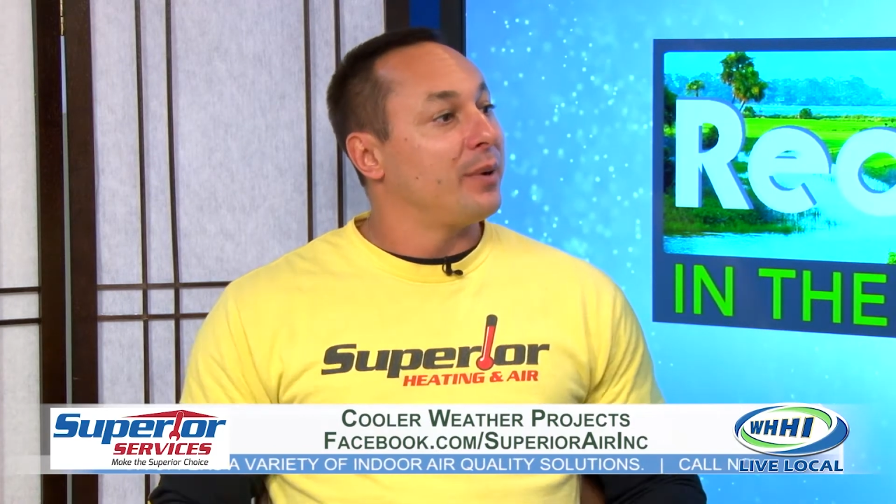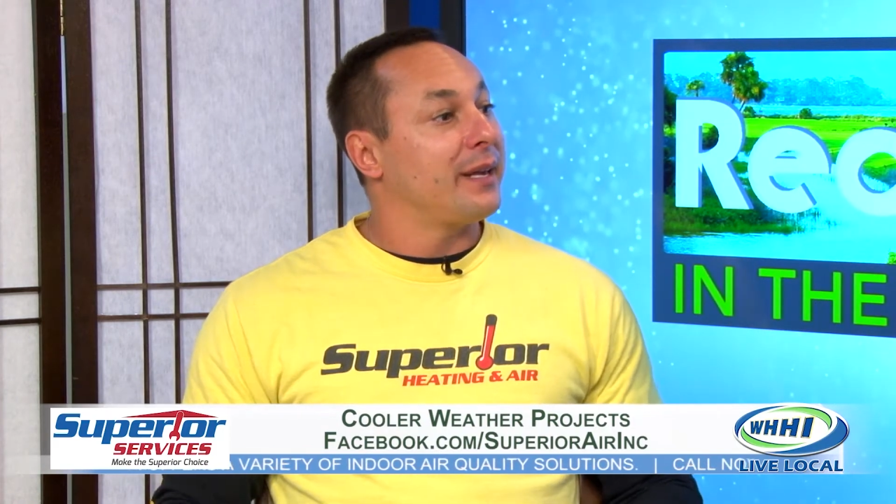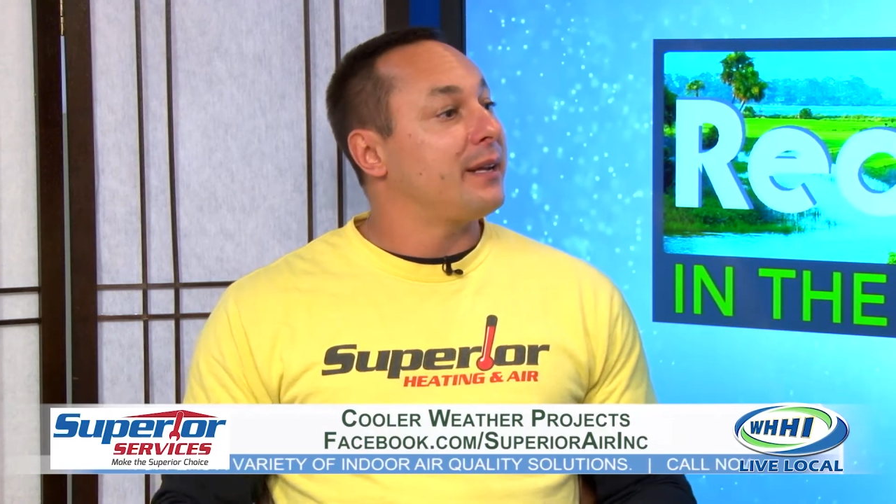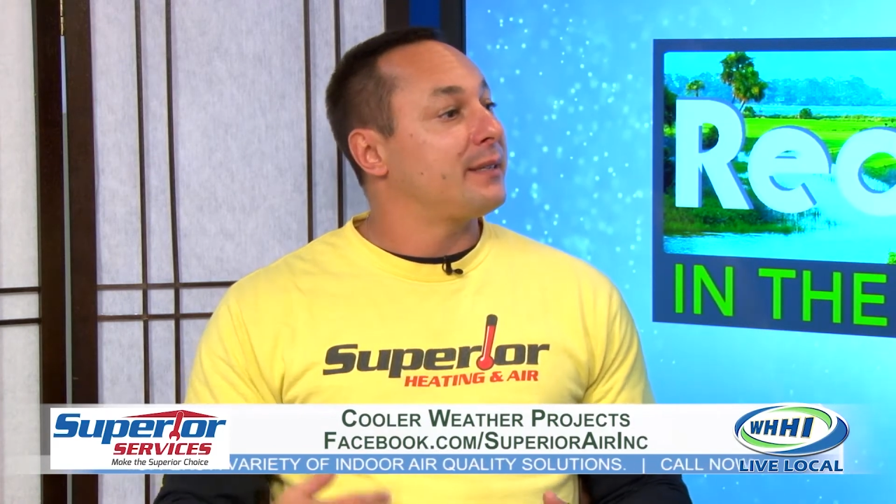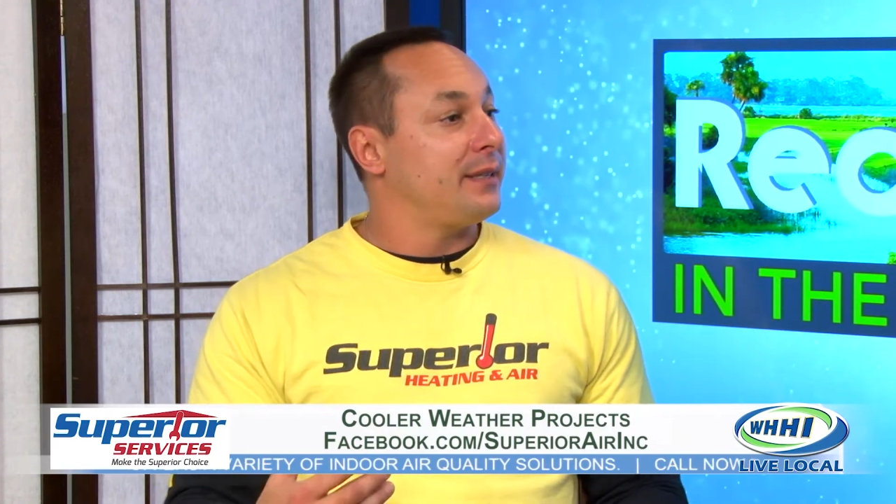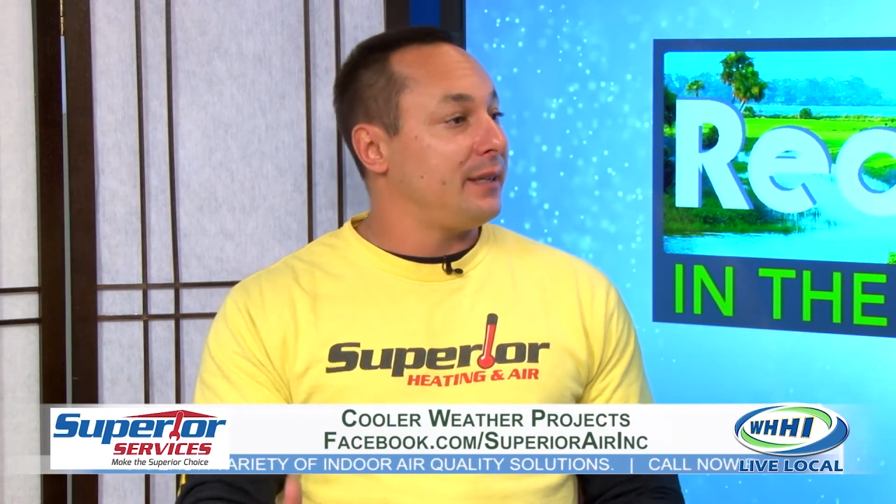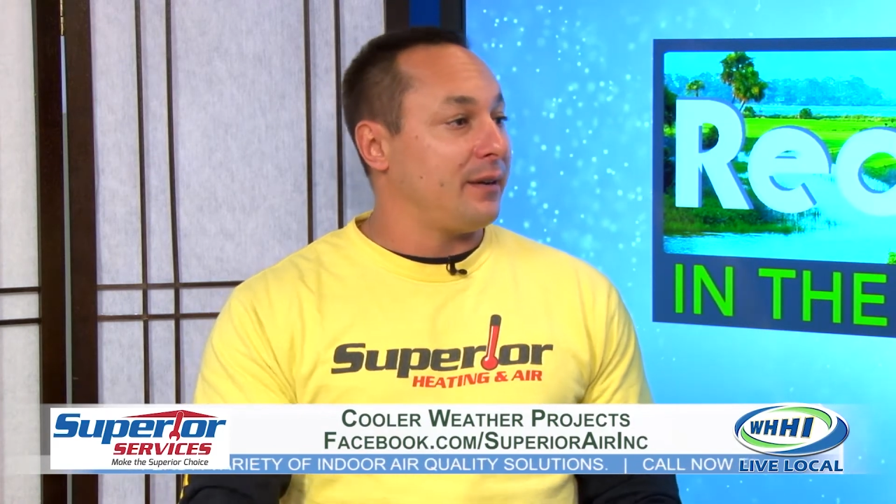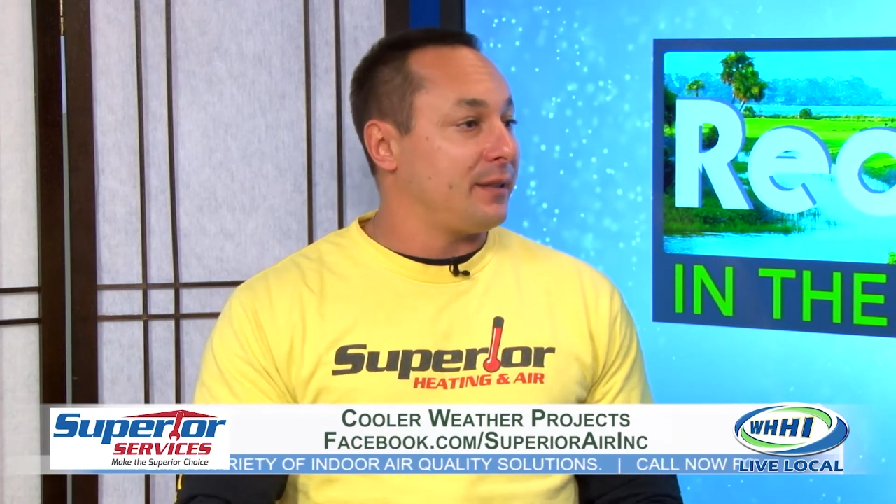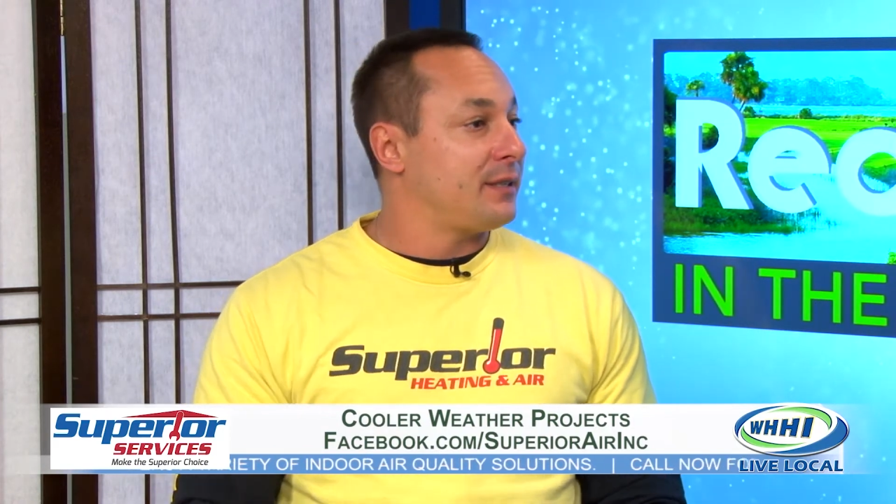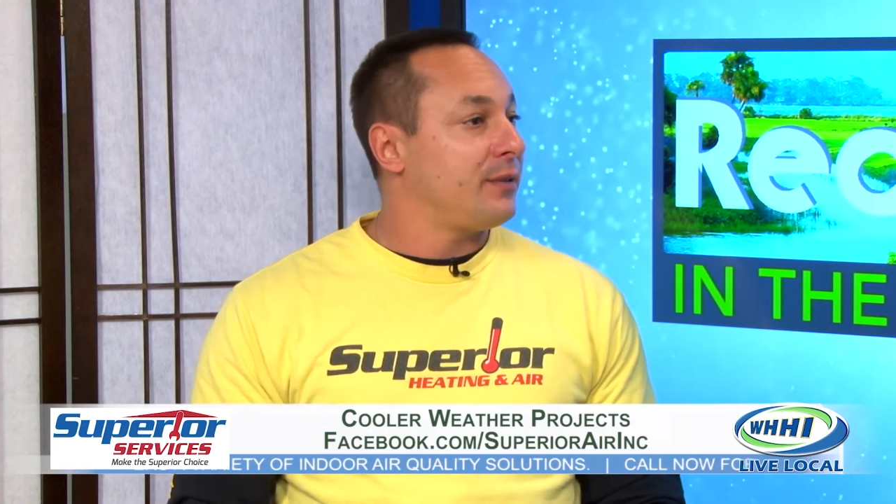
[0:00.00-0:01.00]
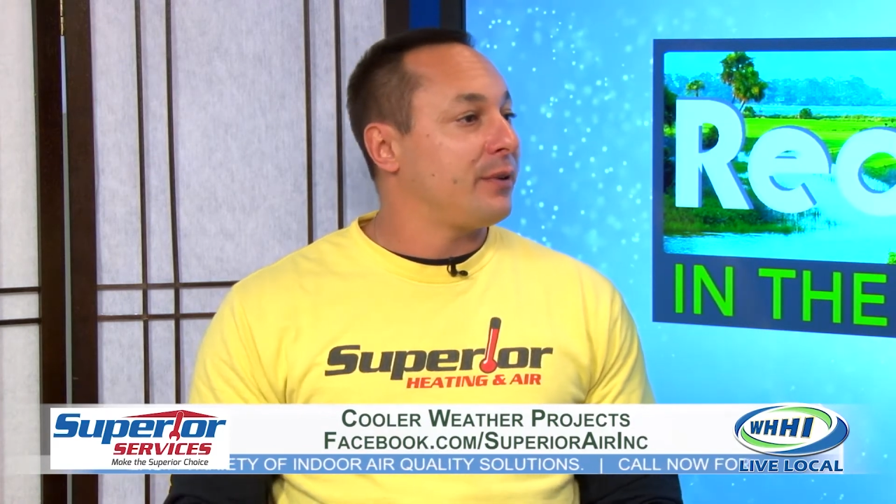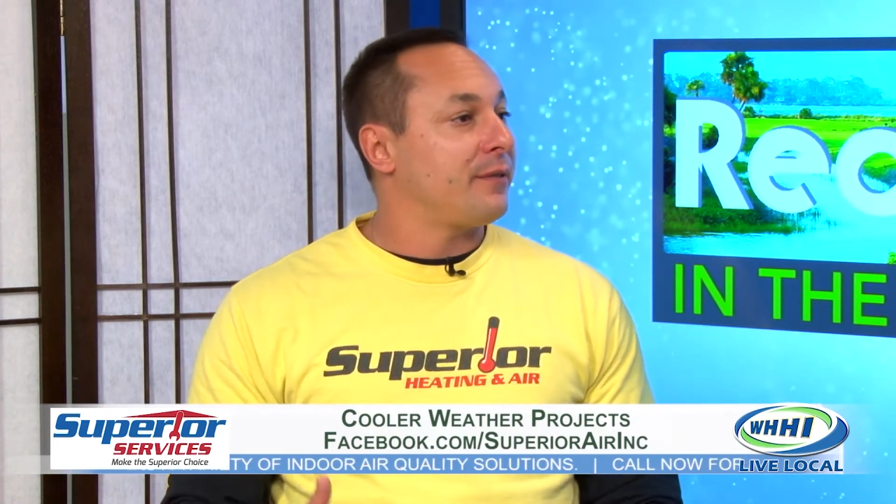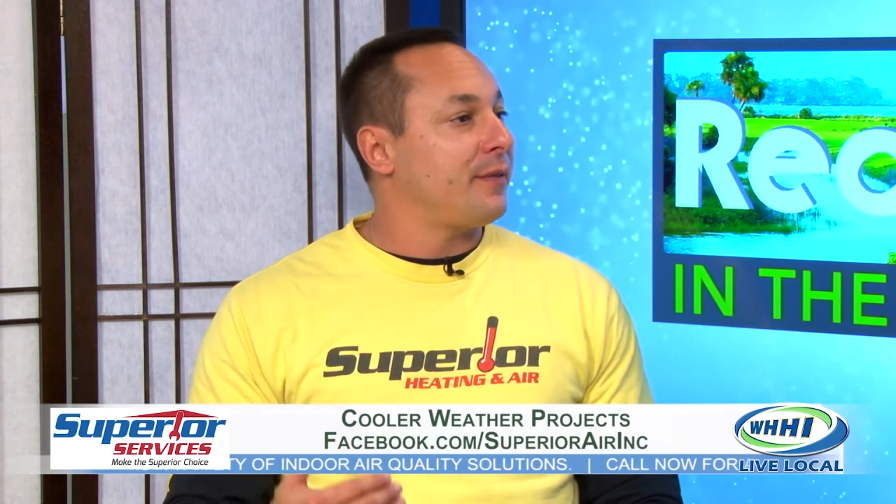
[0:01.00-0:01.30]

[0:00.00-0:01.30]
But get us in there. Let's see if we can